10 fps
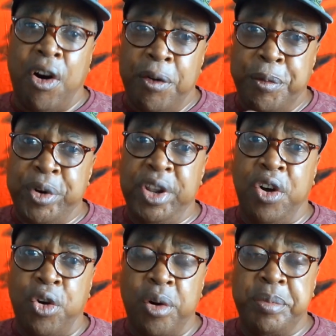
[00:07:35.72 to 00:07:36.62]
really
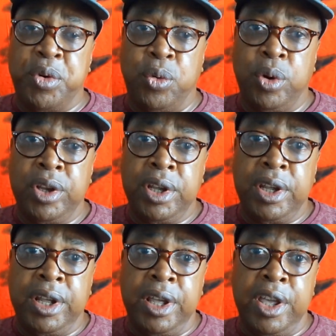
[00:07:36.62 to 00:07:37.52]
horrible
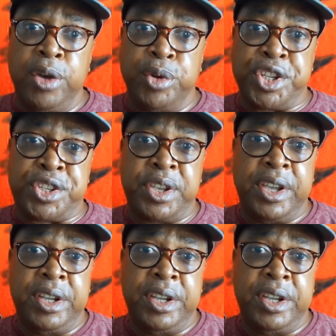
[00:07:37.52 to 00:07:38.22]
illness,